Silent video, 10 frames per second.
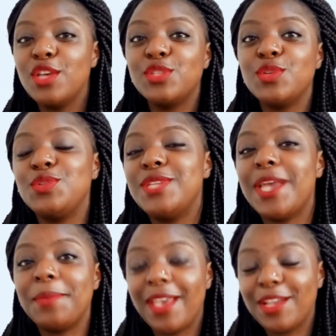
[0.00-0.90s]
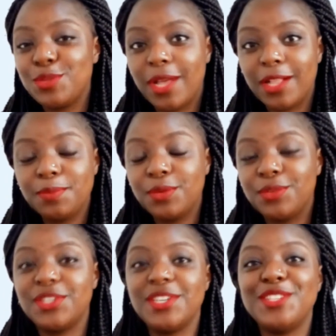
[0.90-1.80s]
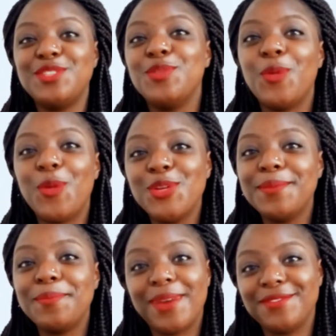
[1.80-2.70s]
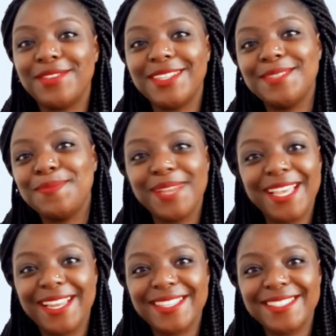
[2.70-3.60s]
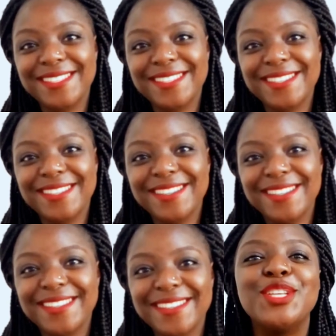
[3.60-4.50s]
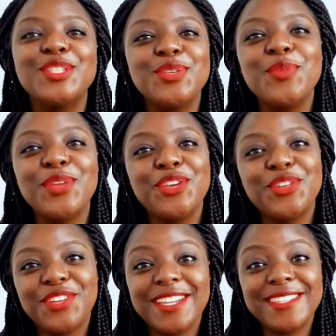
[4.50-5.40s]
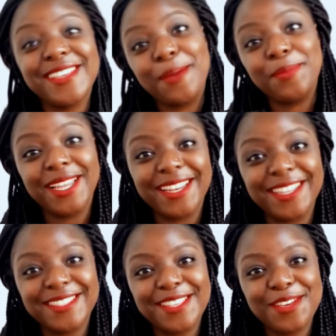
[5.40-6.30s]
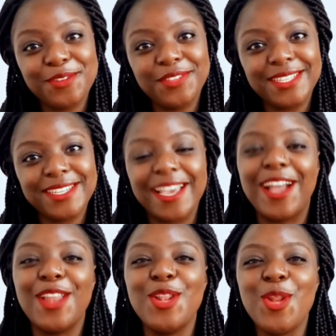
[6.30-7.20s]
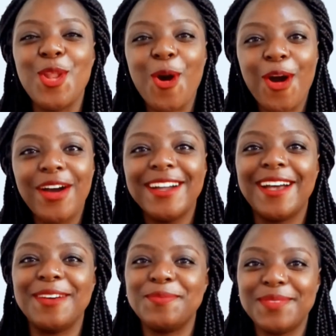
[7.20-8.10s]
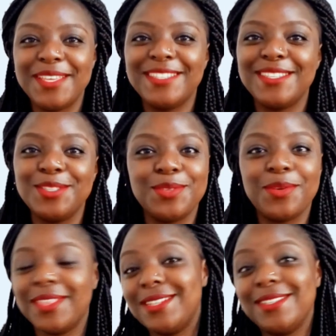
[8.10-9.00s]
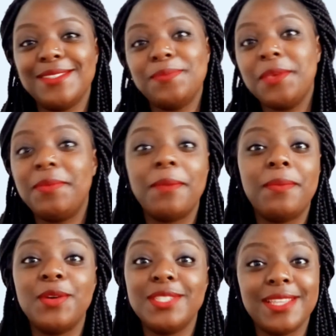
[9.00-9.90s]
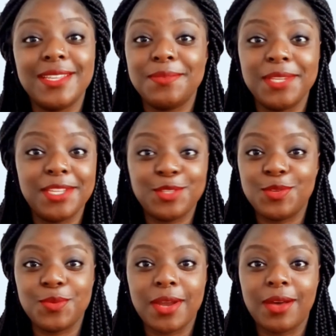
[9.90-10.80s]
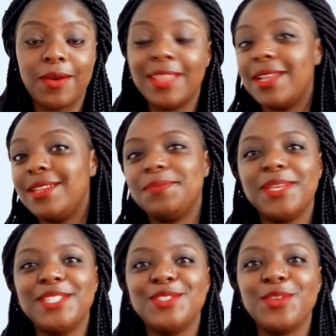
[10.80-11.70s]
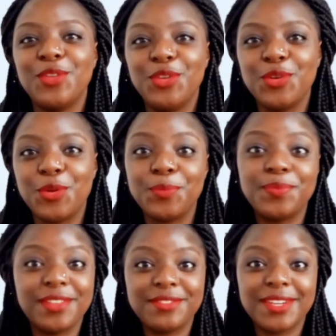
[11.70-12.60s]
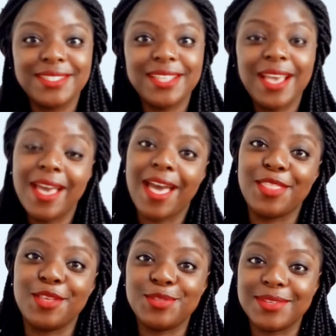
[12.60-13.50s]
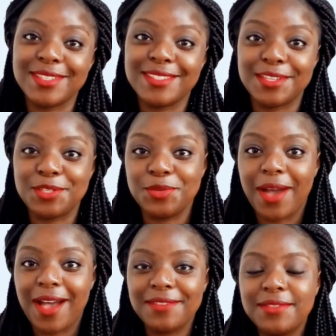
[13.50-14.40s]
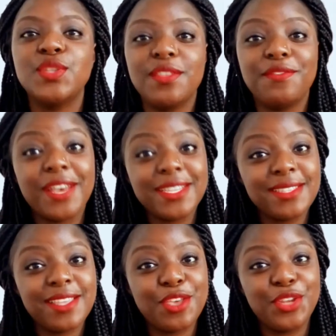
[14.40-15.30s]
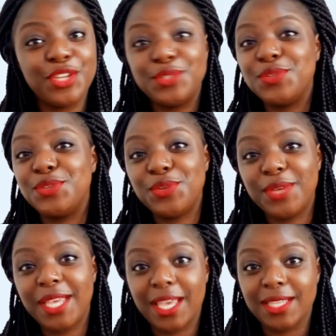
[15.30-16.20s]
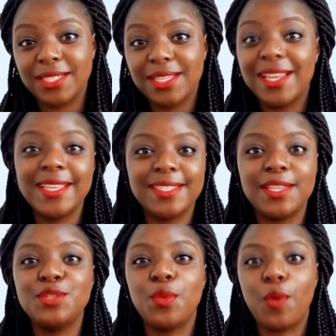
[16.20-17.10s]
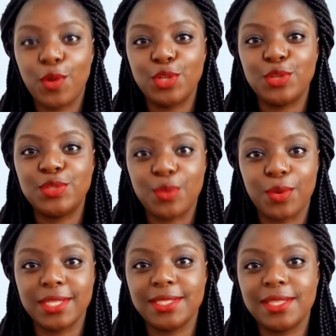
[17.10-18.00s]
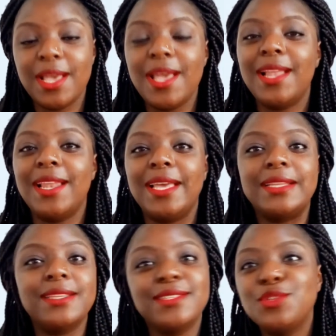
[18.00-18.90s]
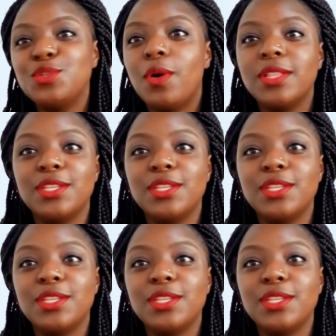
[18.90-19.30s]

So today I'm here to help you create your own perfect playlist. So when you're creating a playlist, think of it like a long, amazing song that is maybe about 30 minutes to 1 hour. That depends on your preference and the songs that you have. So the first thing you need to do is listen to all your songs. Like listen to all the